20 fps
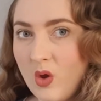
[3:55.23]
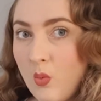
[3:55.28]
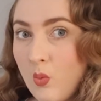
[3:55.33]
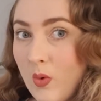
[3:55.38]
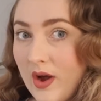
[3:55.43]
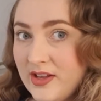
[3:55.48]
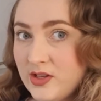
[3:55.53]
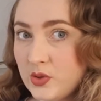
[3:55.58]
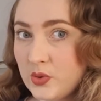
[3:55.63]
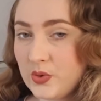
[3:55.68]

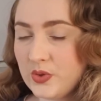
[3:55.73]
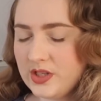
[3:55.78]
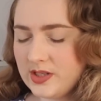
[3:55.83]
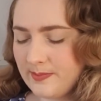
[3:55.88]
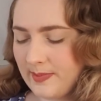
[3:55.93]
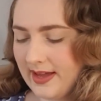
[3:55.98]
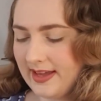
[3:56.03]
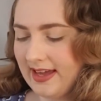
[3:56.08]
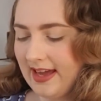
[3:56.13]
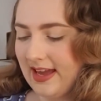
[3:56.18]
Whitehorse
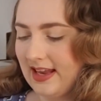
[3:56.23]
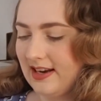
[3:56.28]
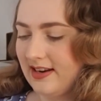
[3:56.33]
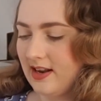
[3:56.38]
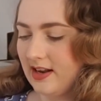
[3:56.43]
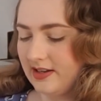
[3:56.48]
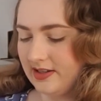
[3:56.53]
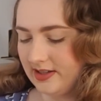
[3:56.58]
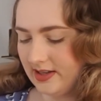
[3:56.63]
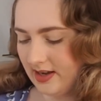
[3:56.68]
by Caitlin
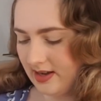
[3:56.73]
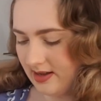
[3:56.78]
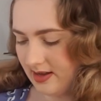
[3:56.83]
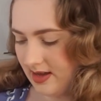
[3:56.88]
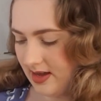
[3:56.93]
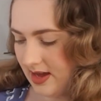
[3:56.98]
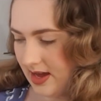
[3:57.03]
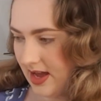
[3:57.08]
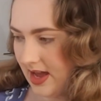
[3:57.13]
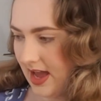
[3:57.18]
Hunter,
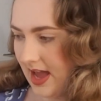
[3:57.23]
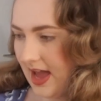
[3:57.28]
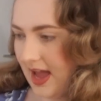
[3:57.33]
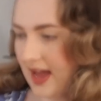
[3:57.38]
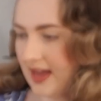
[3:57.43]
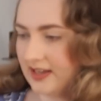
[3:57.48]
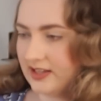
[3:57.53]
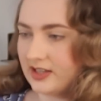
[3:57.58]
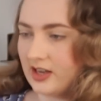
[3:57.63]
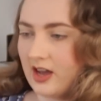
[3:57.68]

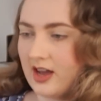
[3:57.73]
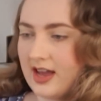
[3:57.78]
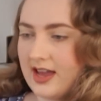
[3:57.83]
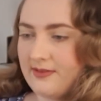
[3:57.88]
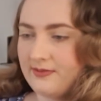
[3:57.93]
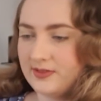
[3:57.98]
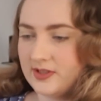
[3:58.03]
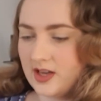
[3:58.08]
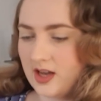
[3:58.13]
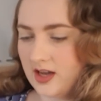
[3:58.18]
and
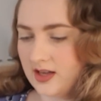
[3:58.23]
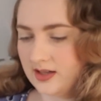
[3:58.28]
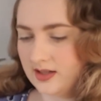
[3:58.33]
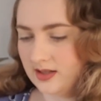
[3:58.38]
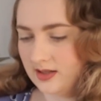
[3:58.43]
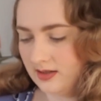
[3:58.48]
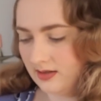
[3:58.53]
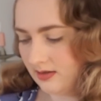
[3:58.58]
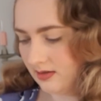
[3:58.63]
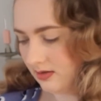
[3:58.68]
I've done